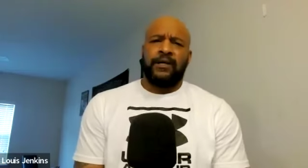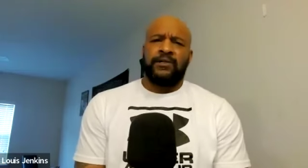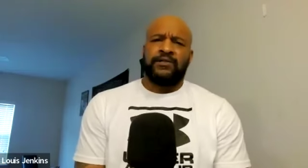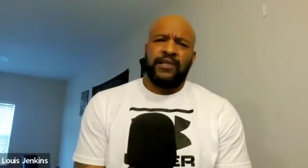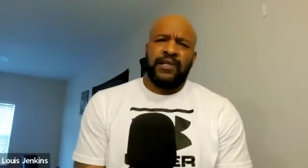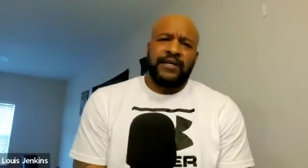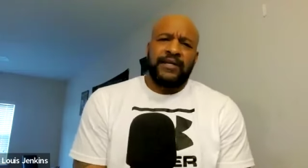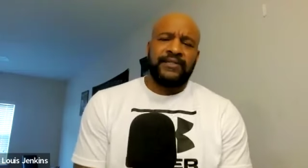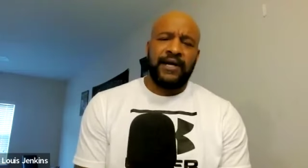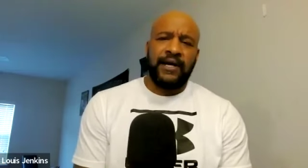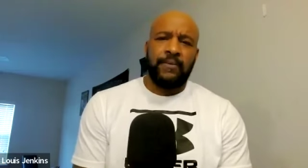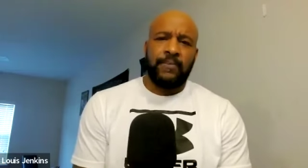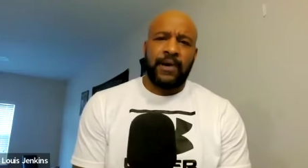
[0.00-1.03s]
So last
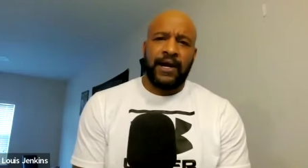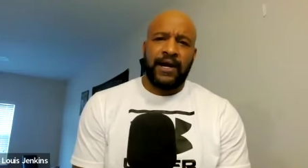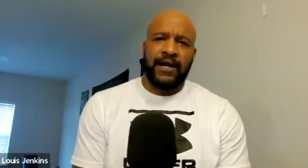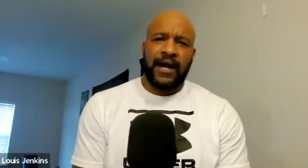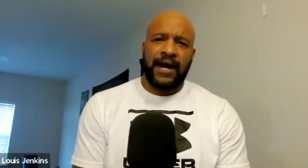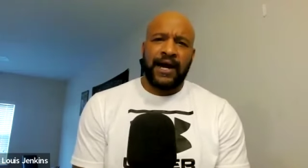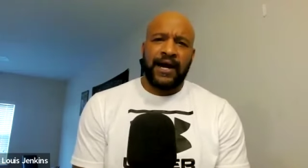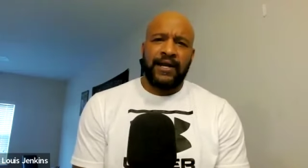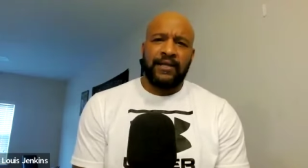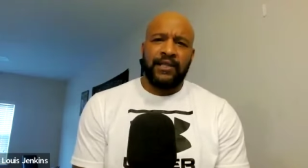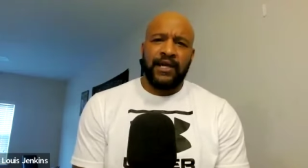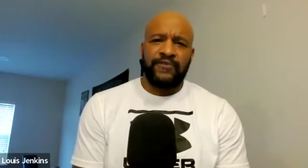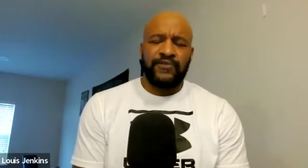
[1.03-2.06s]
time, right, I
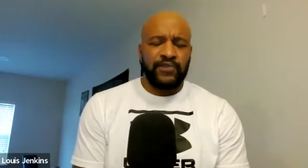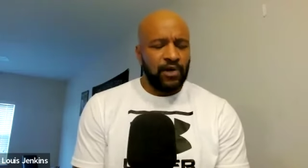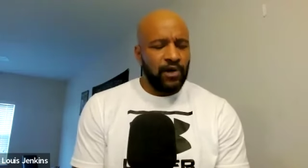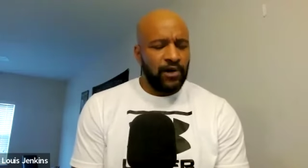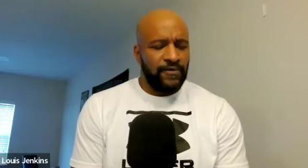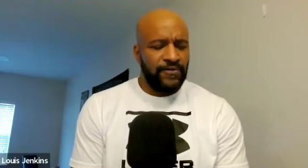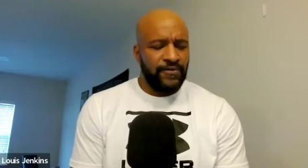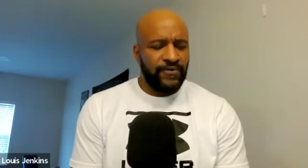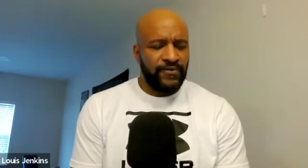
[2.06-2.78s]
left off